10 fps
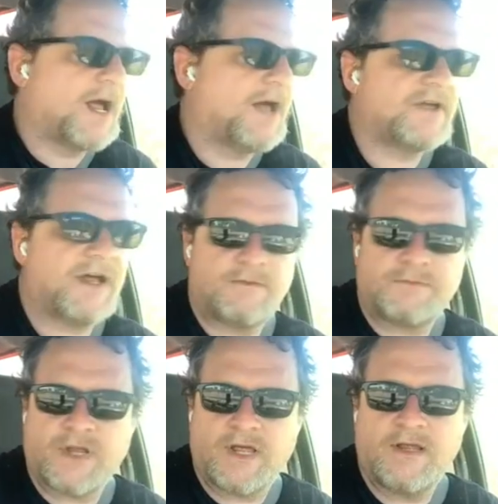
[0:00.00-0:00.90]
I've had him
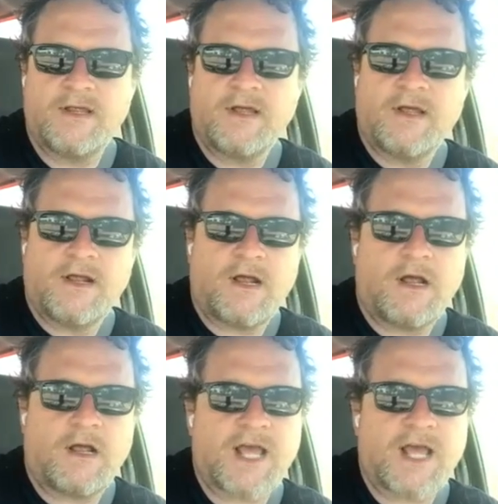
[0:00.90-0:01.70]
play uh,